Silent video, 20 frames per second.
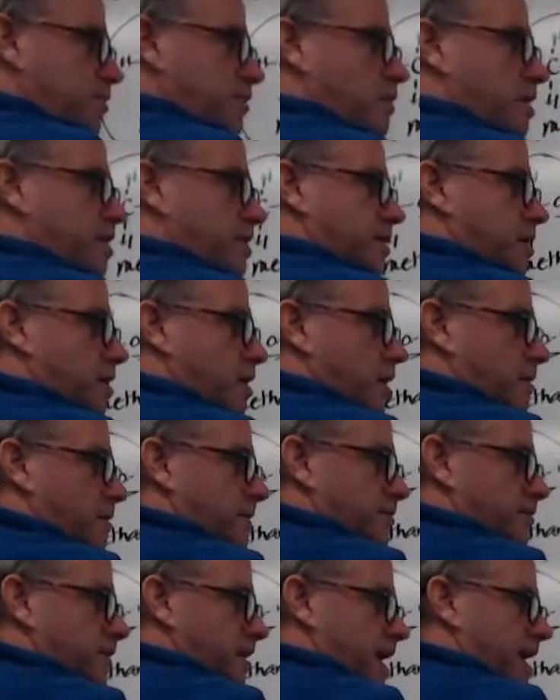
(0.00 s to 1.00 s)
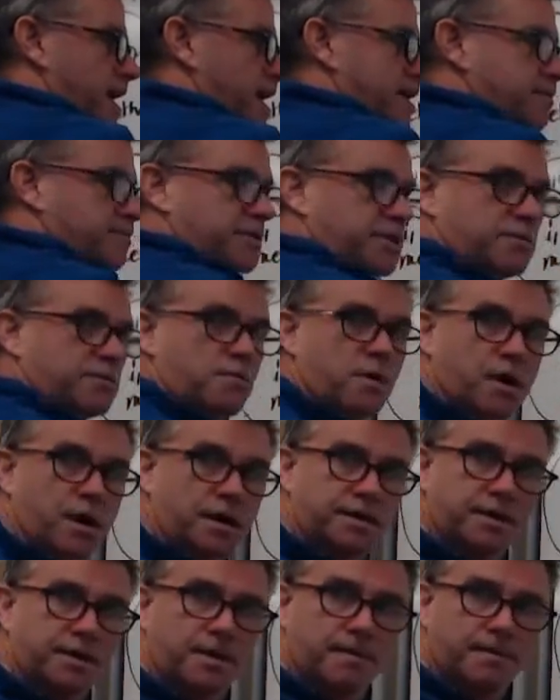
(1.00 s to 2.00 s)
with 1 carbon, we end with
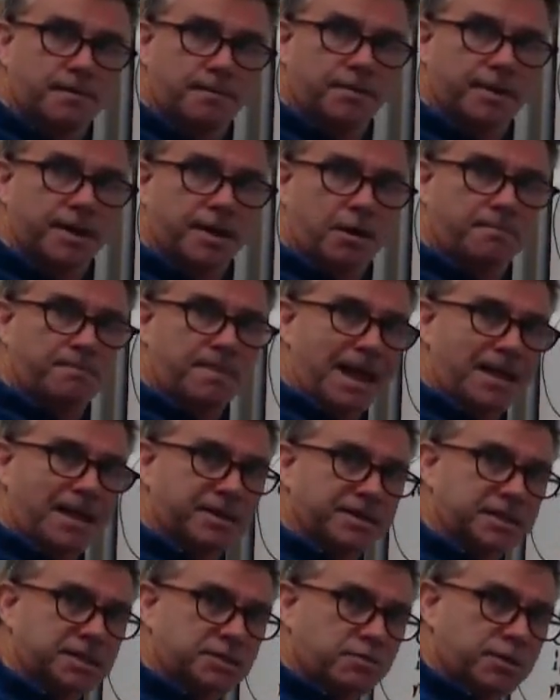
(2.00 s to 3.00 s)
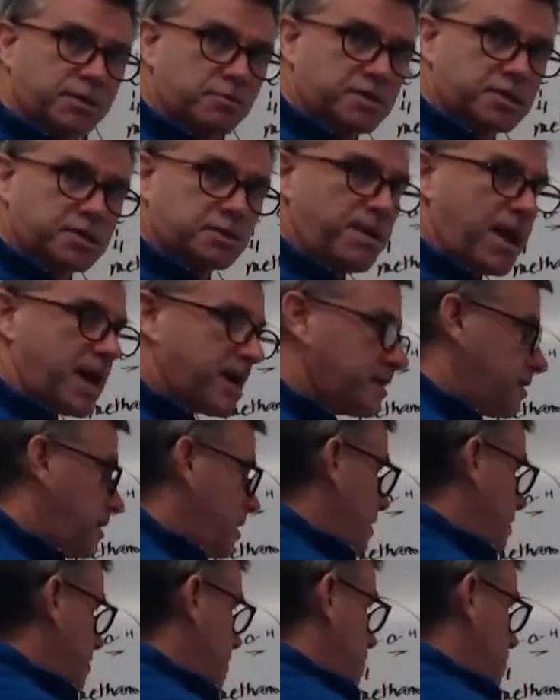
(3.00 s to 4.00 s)
1. We are balanced with respect
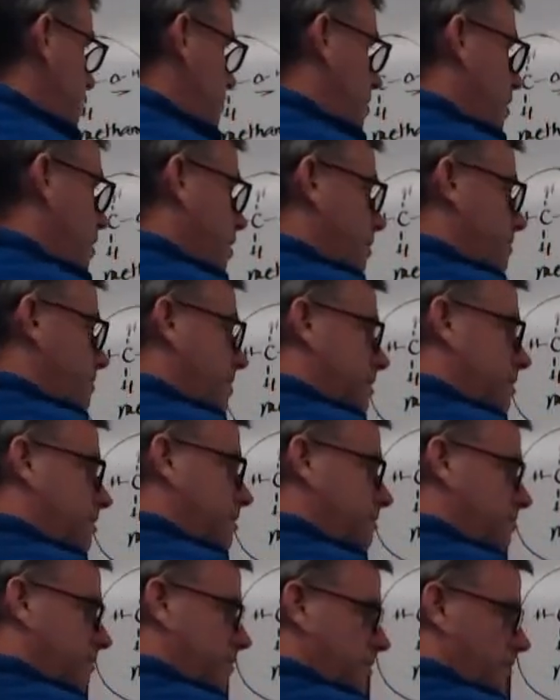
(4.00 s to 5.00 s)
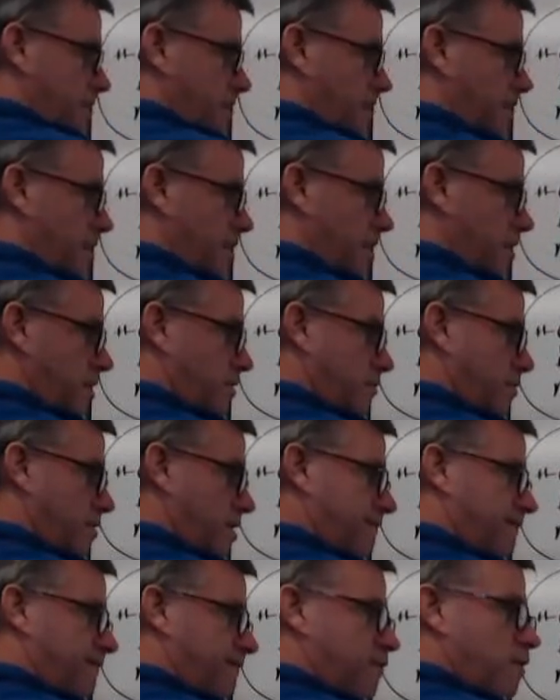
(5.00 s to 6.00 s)
to carbon. We
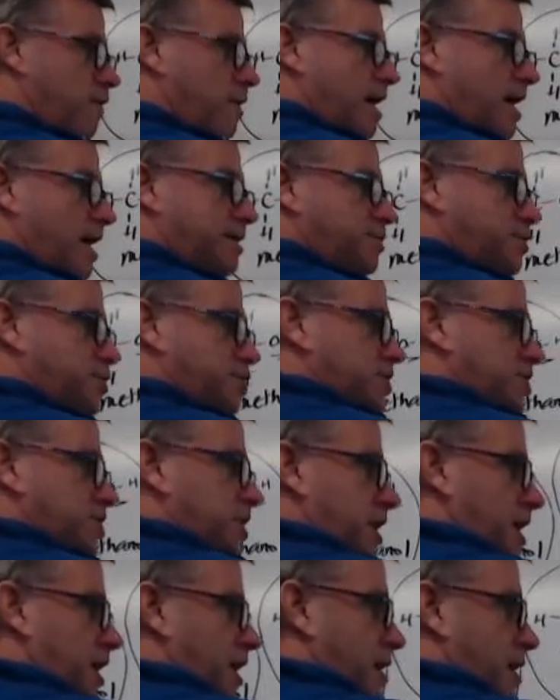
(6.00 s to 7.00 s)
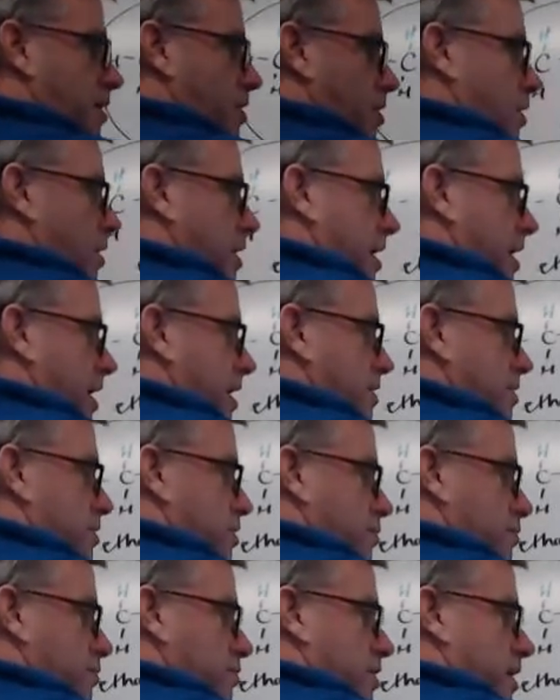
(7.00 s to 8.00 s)
have 4 hydrogens here and
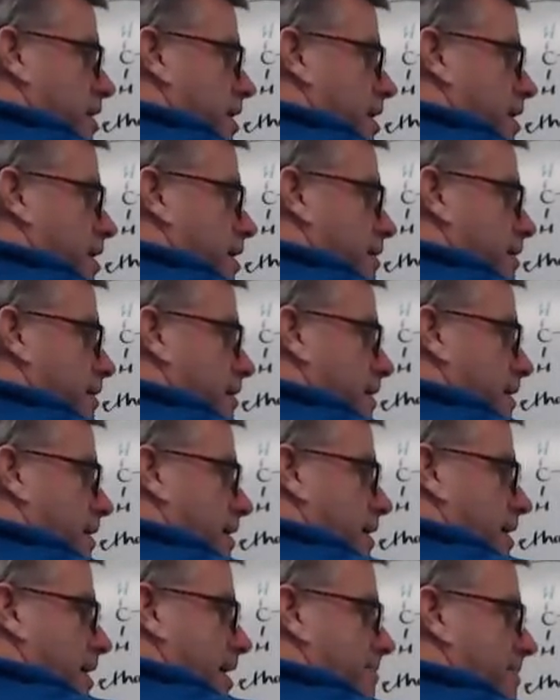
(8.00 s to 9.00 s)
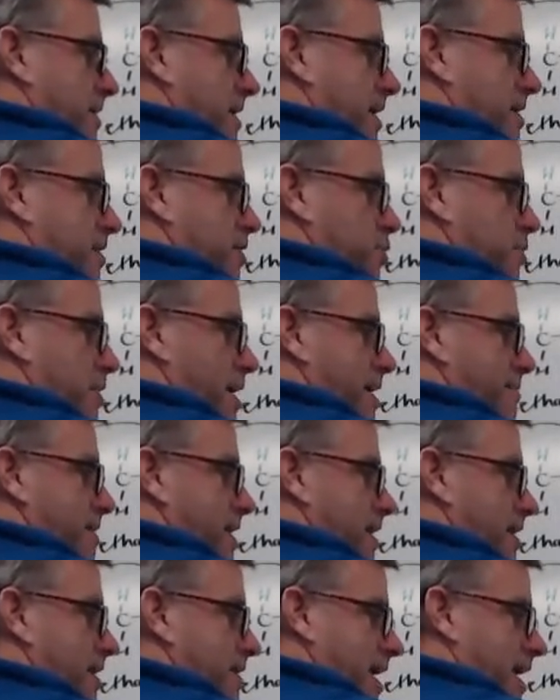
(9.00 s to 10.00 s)
2 there. I mean, I could try
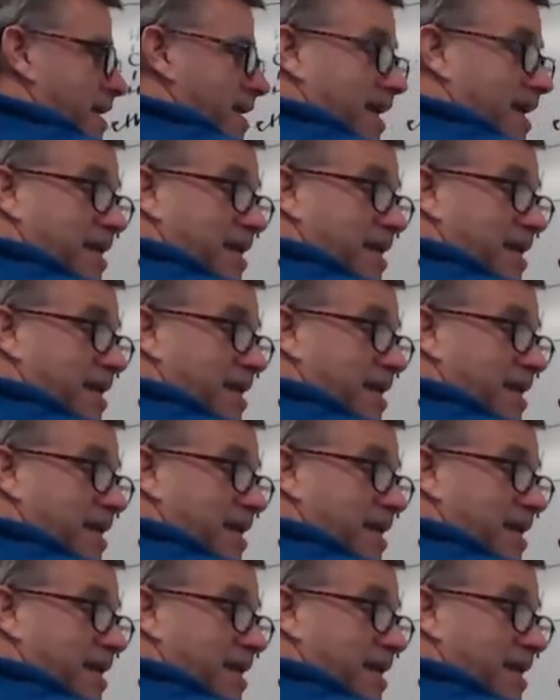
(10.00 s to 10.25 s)
making that